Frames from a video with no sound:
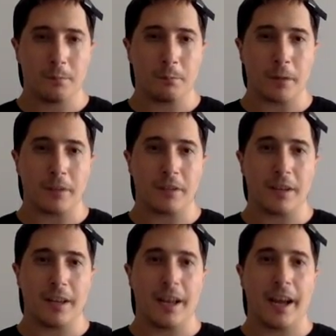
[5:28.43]
But
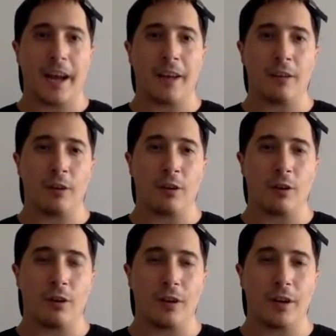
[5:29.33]
how
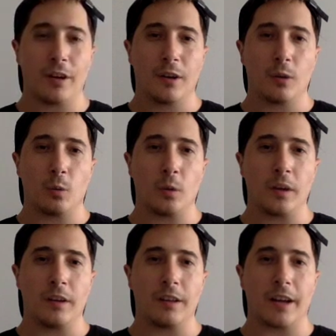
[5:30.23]
long
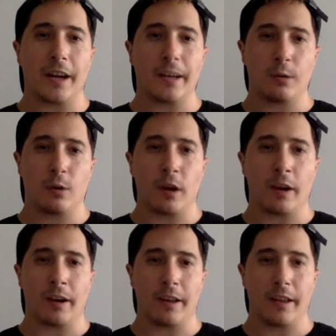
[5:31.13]
will I
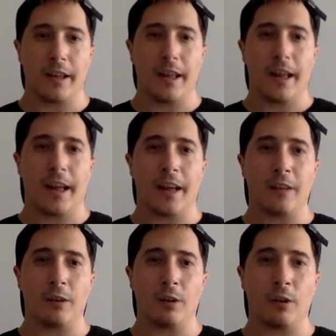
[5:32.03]
cry? How
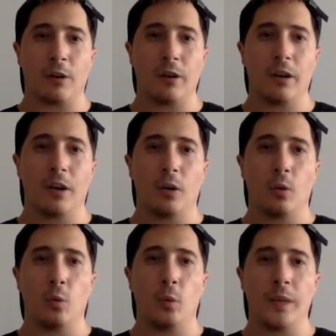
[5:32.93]
long
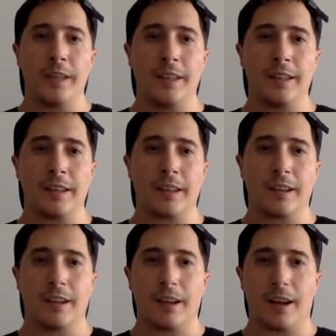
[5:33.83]
will
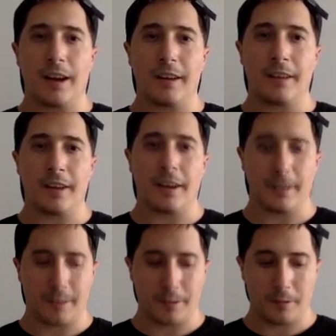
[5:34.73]
I die?